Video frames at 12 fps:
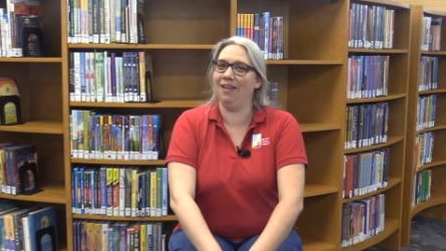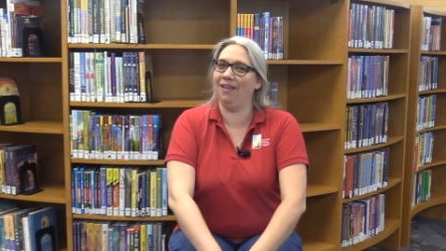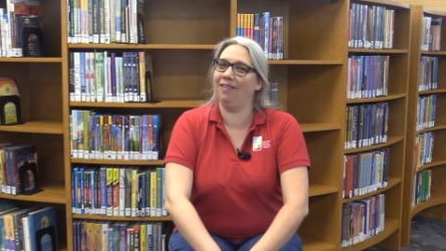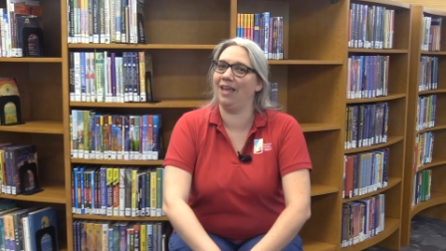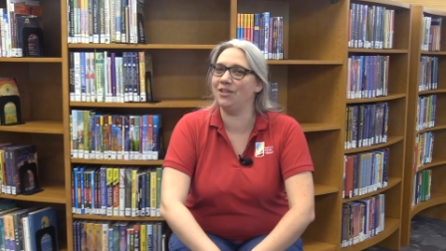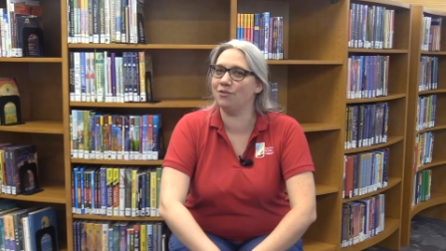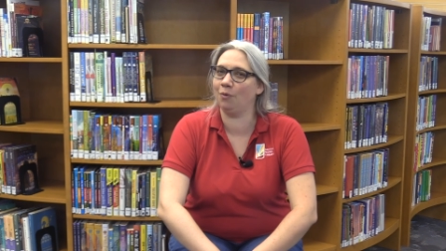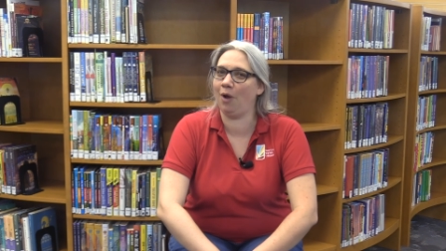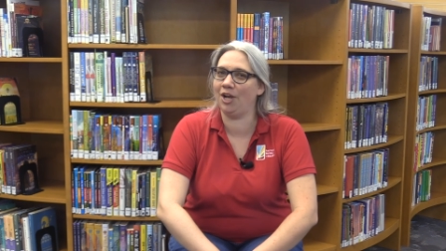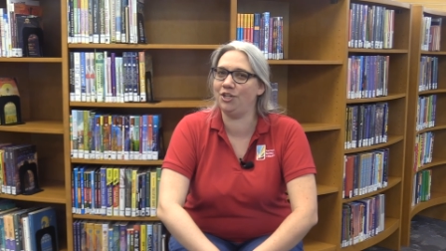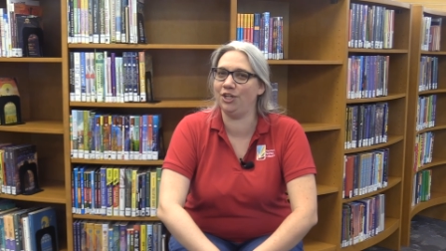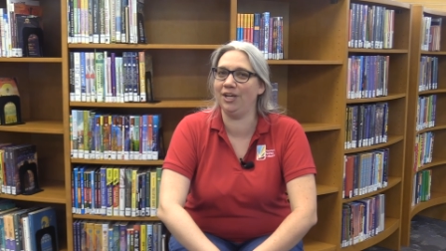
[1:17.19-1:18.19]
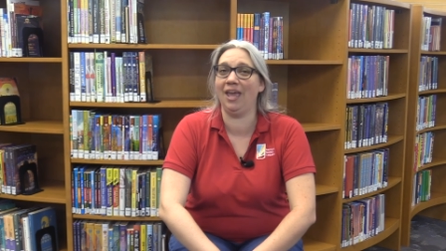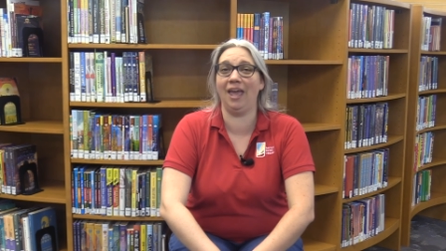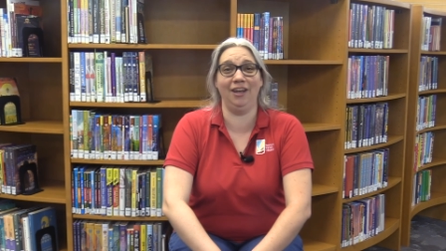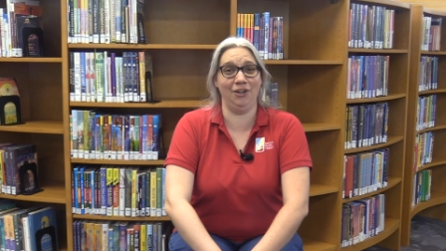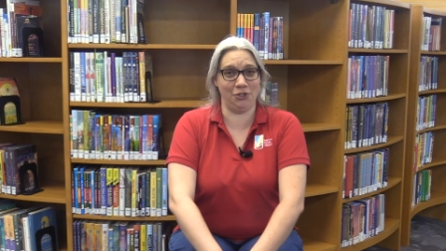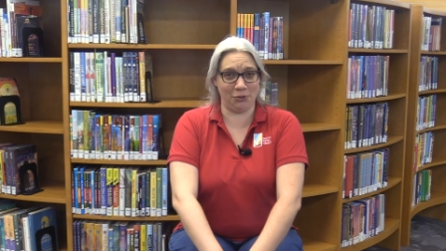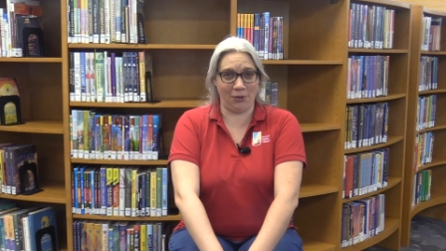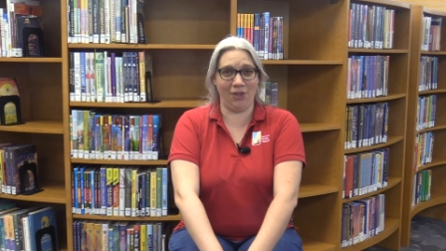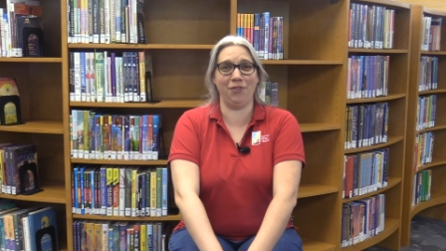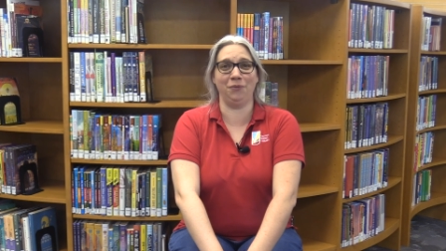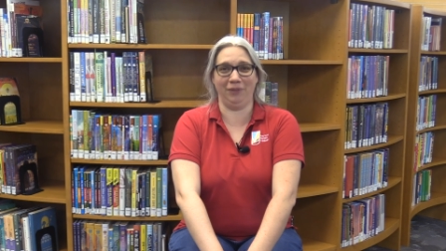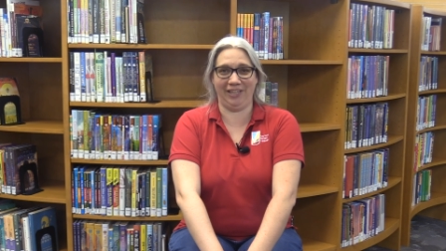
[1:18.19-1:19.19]
Thanks for watching and enjoy
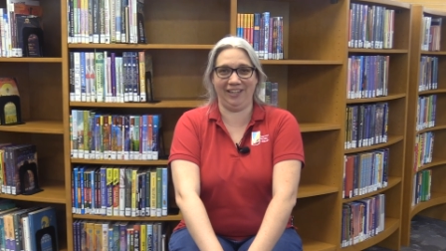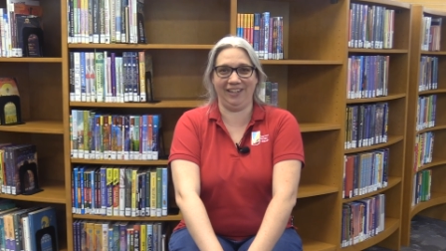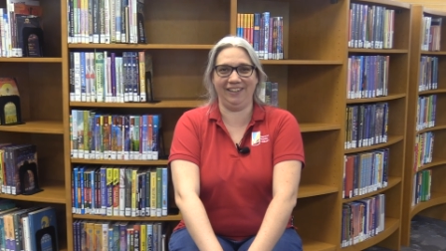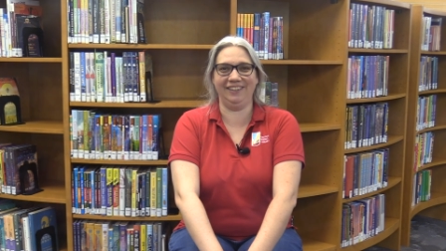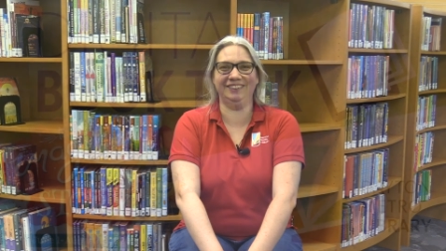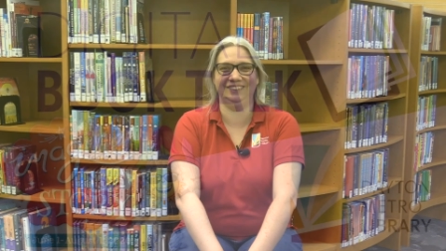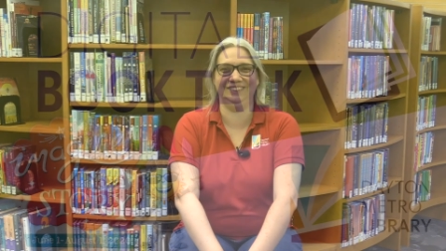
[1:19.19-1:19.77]
the reading.